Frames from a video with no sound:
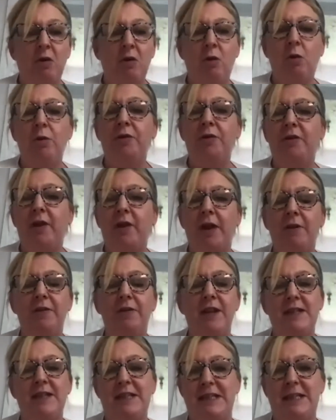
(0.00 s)
Also,
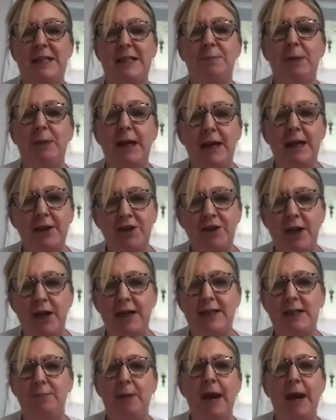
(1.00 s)
there's the spillage
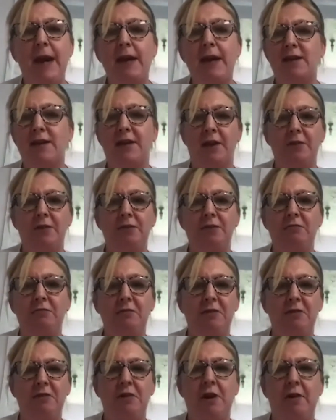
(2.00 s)
aspect, so
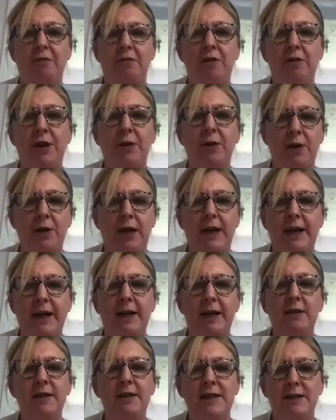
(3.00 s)
you know,
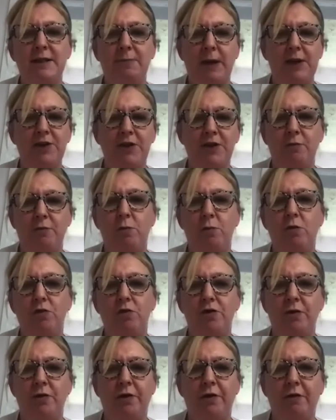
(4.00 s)
frequently splashes of
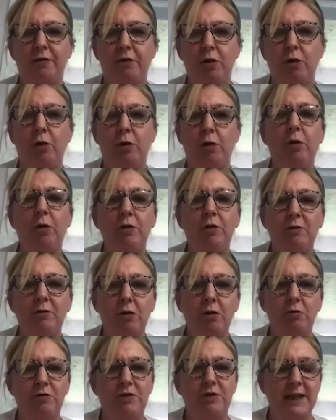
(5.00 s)
water on the floor
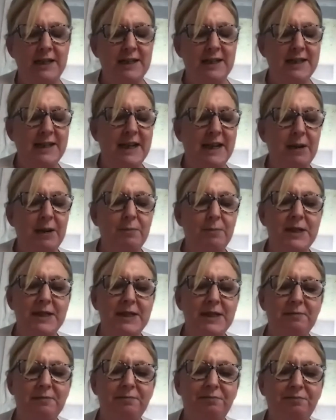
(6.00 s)
causing
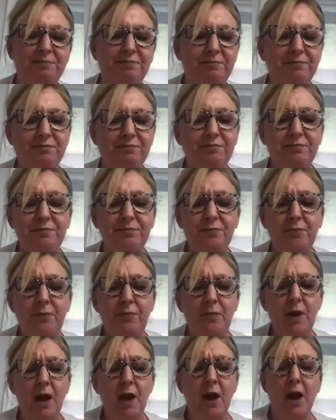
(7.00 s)
slips.
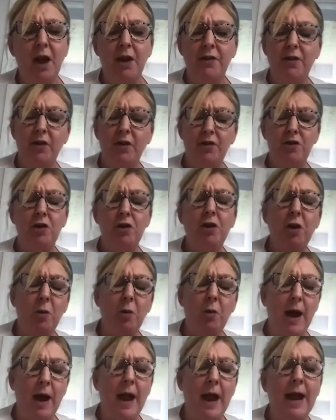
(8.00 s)
So it took
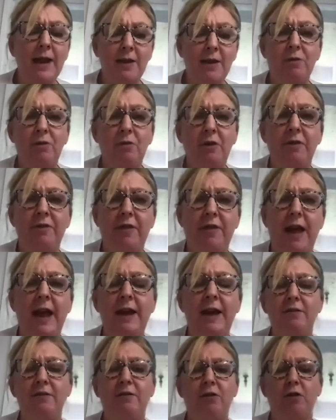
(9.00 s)
away all of
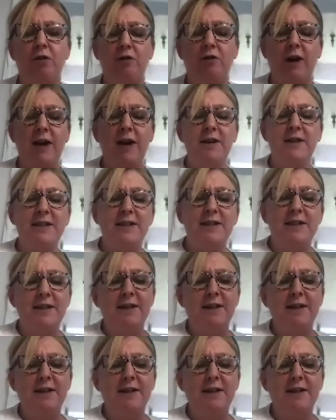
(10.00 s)
that for us.